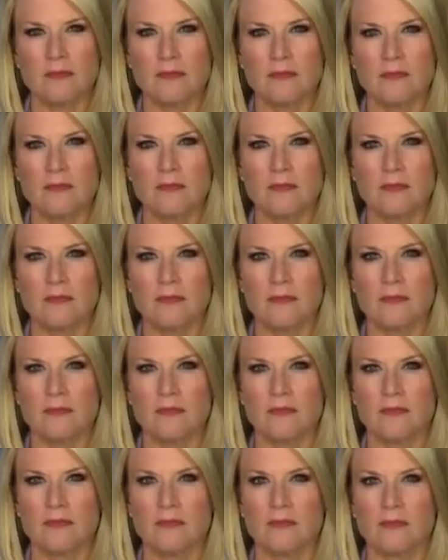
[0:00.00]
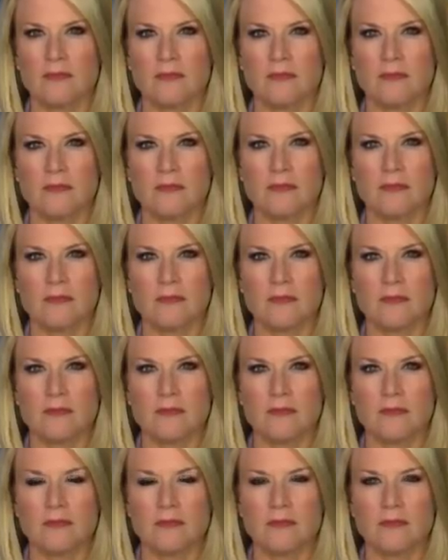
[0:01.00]

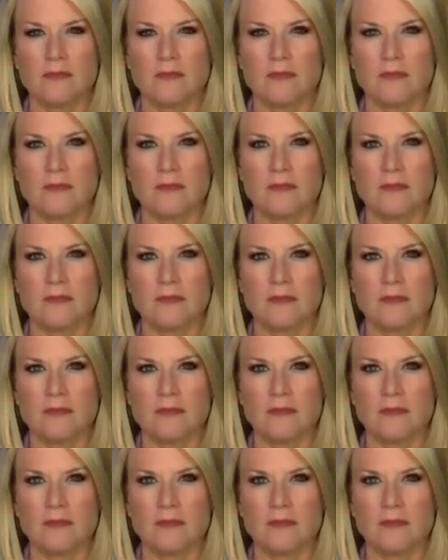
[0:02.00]
This person isn't speaking.